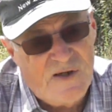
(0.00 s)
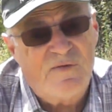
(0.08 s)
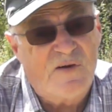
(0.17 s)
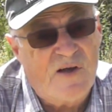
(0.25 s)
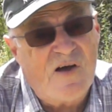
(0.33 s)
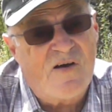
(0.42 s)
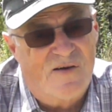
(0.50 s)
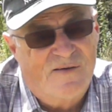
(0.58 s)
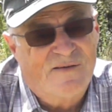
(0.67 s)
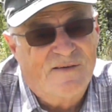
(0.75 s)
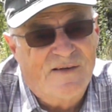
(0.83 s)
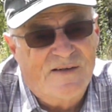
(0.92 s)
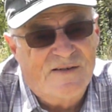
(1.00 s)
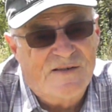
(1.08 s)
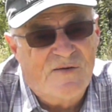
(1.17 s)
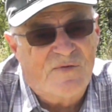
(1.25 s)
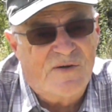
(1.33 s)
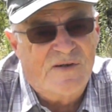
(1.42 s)
Give it a go.
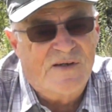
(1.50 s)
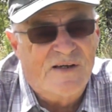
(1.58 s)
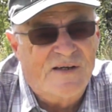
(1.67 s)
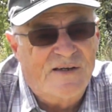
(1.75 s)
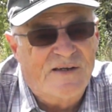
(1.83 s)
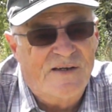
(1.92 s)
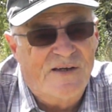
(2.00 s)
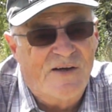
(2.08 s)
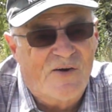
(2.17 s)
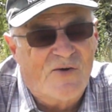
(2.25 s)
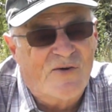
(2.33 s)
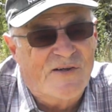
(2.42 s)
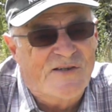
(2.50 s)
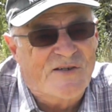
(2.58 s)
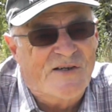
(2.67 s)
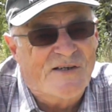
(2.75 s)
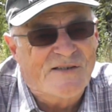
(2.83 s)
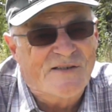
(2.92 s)
See if you can get hold of these
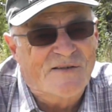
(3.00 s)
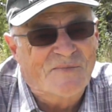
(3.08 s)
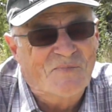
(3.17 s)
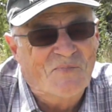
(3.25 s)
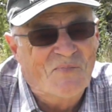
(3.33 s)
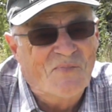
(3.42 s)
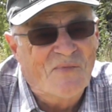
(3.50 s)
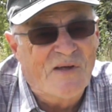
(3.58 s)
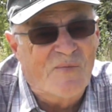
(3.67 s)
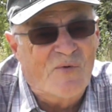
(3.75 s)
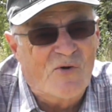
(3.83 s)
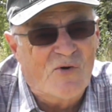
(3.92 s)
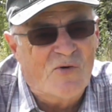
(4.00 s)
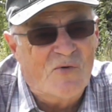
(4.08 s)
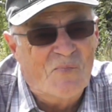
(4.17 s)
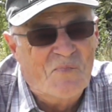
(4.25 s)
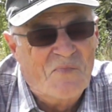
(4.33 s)
guys and give them a call.